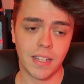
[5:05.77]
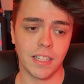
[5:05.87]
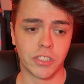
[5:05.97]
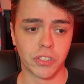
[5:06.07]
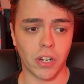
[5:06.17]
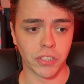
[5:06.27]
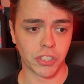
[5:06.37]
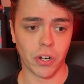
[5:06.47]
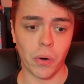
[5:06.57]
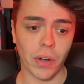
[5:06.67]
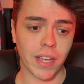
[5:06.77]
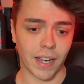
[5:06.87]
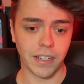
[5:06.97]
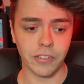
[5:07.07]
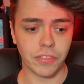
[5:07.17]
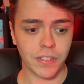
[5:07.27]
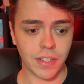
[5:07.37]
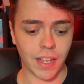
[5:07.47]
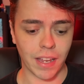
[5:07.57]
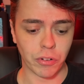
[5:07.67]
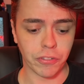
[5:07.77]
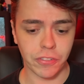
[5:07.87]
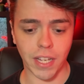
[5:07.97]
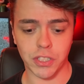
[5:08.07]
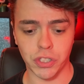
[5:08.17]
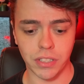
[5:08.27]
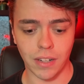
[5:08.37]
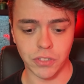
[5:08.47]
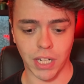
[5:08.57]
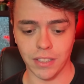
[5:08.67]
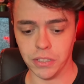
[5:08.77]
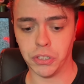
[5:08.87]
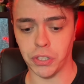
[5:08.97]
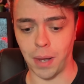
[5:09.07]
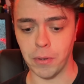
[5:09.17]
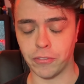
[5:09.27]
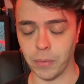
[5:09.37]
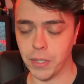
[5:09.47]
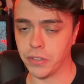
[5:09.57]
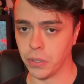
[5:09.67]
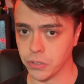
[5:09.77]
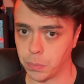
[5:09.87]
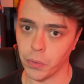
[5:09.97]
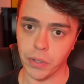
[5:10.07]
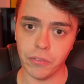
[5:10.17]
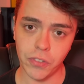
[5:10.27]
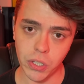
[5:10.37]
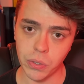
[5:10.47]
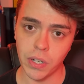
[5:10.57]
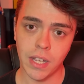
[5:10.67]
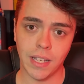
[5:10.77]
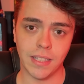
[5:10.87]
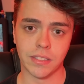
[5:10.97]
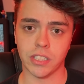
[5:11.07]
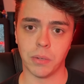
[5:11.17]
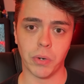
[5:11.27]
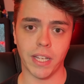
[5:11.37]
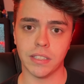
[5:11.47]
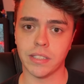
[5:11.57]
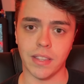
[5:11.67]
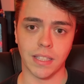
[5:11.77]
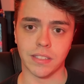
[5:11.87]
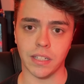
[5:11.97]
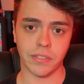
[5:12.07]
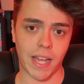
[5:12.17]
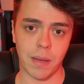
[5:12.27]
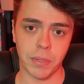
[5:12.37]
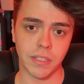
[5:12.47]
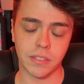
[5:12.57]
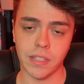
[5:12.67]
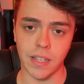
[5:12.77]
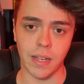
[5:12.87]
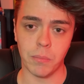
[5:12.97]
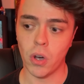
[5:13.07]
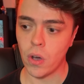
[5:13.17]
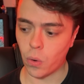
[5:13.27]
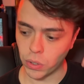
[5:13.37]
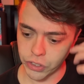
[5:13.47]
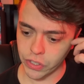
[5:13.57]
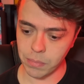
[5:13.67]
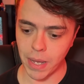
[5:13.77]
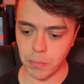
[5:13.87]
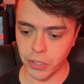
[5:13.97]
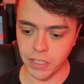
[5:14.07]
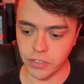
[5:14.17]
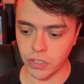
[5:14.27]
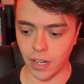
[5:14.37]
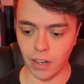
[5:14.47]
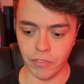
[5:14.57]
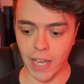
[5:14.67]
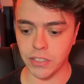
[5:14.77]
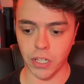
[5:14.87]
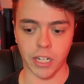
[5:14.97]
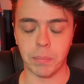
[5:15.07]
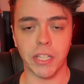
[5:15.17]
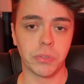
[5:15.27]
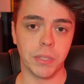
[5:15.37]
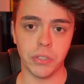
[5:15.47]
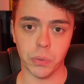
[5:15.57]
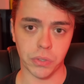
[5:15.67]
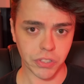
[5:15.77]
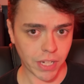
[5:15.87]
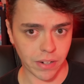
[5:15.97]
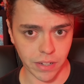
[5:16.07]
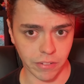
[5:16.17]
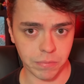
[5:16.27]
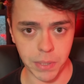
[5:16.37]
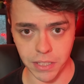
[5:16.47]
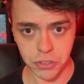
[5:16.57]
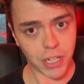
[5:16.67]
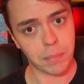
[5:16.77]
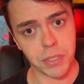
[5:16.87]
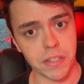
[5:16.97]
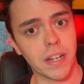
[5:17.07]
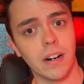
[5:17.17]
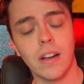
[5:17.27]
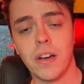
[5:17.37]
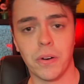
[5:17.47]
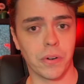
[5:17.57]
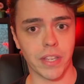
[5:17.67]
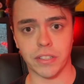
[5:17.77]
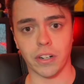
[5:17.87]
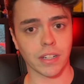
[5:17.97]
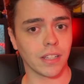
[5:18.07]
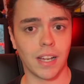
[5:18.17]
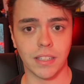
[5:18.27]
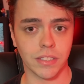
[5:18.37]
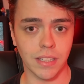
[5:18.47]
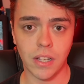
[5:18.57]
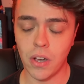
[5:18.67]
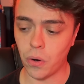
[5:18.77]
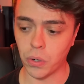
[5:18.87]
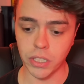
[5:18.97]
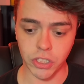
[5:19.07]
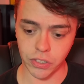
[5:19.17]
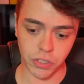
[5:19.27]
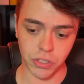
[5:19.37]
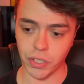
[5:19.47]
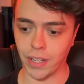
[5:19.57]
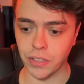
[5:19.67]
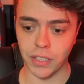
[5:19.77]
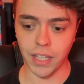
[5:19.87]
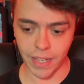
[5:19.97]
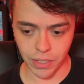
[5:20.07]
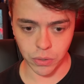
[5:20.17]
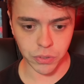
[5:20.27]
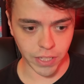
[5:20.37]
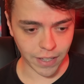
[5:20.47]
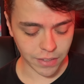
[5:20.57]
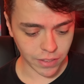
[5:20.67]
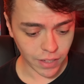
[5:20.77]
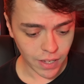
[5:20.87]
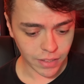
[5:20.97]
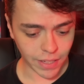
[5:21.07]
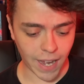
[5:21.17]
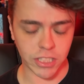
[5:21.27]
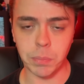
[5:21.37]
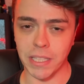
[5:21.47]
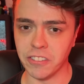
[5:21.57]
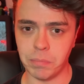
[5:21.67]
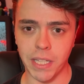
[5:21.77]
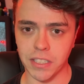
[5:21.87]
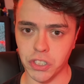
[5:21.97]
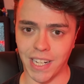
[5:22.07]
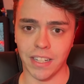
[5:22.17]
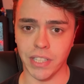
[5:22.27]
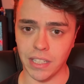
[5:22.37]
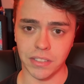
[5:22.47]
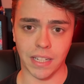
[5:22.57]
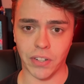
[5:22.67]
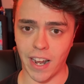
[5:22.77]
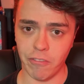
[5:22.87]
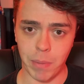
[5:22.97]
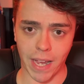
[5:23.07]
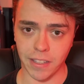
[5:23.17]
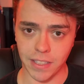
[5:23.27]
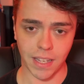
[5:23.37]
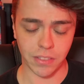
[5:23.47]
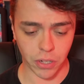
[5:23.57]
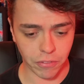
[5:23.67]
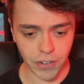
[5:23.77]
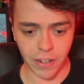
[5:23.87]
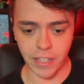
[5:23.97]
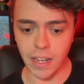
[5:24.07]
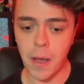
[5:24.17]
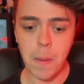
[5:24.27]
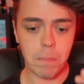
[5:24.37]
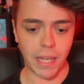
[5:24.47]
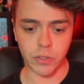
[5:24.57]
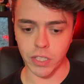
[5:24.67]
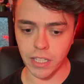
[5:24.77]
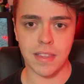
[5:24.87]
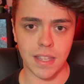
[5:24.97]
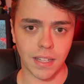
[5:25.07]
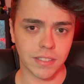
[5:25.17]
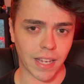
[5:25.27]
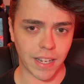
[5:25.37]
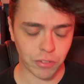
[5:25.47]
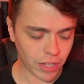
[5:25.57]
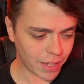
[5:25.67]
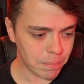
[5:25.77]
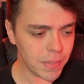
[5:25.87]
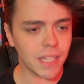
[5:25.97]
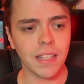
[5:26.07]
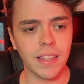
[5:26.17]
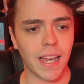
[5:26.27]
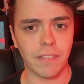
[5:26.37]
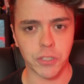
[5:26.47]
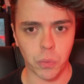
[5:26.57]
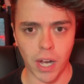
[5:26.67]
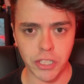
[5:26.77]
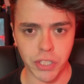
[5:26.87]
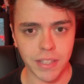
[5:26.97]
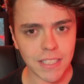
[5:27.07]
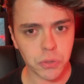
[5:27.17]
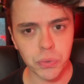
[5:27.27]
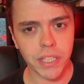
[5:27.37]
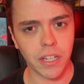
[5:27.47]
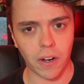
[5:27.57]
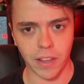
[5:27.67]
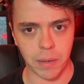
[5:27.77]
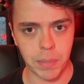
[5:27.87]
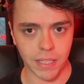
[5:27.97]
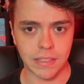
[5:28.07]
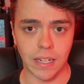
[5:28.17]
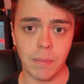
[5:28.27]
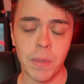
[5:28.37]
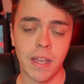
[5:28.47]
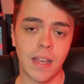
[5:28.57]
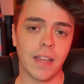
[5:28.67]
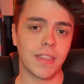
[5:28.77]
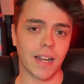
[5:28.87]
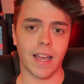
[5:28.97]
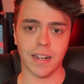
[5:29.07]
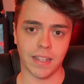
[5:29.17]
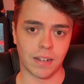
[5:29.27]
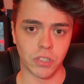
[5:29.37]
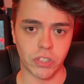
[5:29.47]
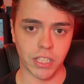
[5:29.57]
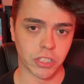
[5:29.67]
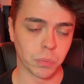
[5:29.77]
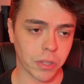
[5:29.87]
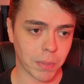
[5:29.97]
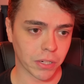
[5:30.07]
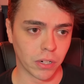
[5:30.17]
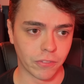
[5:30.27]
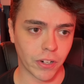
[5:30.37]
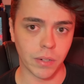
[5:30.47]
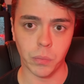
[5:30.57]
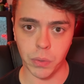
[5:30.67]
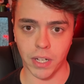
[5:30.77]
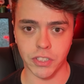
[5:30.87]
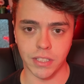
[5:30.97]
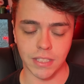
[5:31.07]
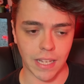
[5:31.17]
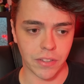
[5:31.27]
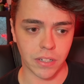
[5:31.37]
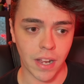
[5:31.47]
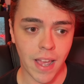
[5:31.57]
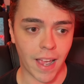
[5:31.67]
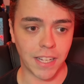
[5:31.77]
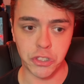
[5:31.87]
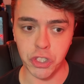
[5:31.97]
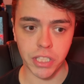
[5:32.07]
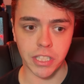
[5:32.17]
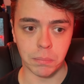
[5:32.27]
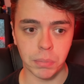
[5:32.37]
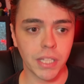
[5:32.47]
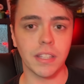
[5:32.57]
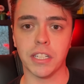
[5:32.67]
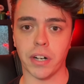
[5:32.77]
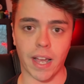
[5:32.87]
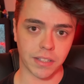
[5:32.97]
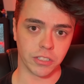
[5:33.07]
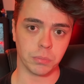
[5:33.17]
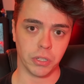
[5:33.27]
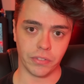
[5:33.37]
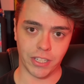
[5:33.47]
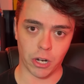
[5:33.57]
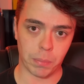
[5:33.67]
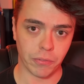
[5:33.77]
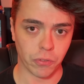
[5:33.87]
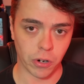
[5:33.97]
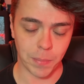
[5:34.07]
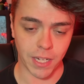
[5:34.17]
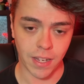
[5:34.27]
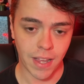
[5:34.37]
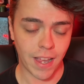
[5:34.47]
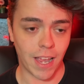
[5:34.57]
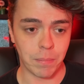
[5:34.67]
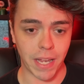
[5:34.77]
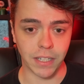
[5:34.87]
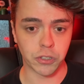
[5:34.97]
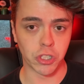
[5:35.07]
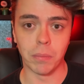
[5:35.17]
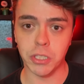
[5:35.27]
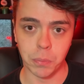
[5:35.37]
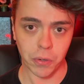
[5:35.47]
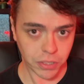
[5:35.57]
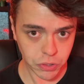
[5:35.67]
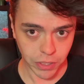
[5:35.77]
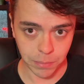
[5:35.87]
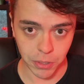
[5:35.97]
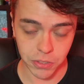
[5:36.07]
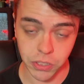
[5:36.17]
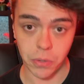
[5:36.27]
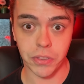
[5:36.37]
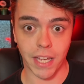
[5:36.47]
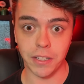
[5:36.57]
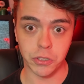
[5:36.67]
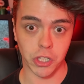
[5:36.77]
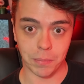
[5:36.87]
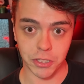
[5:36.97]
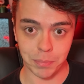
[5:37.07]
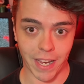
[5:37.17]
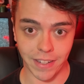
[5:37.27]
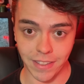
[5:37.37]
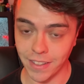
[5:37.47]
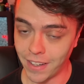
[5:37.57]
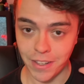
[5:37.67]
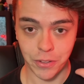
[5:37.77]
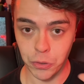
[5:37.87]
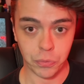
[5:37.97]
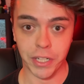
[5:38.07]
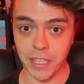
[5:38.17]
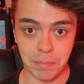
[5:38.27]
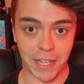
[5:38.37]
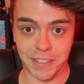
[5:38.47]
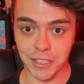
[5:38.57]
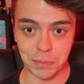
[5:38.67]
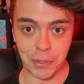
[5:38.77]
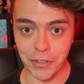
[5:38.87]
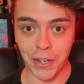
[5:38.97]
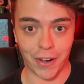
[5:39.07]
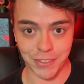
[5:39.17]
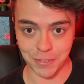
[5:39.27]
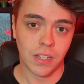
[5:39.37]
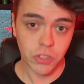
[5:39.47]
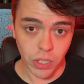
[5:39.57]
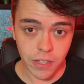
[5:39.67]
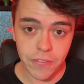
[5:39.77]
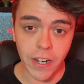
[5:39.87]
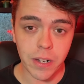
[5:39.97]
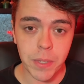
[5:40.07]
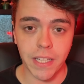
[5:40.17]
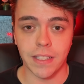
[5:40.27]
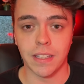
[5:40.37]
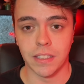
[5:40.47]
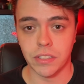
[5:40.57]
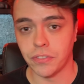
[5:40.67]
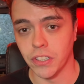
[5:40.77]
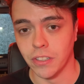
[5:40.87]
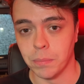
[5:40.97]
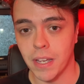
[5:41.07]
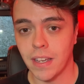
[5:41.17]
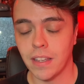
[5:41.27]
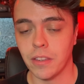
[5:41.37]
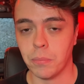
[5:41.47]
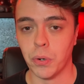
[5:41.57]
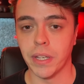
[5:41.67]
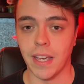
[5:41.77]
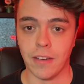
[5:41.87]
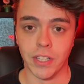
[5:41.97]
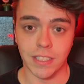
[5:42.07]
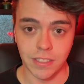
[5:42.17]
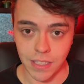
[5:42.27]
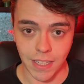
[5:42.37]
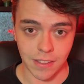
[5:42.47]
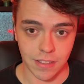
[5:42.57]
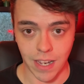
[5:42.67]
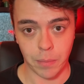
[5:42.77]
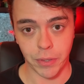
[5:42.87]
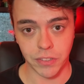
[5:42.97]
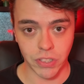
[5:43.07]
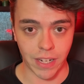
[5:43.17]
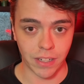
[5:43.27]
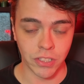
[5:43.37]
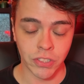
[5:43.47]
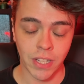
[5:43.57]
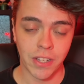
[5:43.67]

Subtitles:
This is also kind of a reflection of childhood trauma from an adult's point of view in some ways, things that have happened to them, or just the memories of that dark basement you were scared of, being trapped in there, or that dark closet, or just your childhood Legos and the aspect of being a child that you'll never have back again. There are very basic things, and immediately after watching, that's really all I picked up. Then I had a conversation with my girlfriend. We watched it together, and she completely cracked this movie open for me and made it so much more enjoyable. So thank you so much, Maddie. You really made this movie awesome. So at the very beginning of this film, the boy Kevin is sitting at the top of the stairs.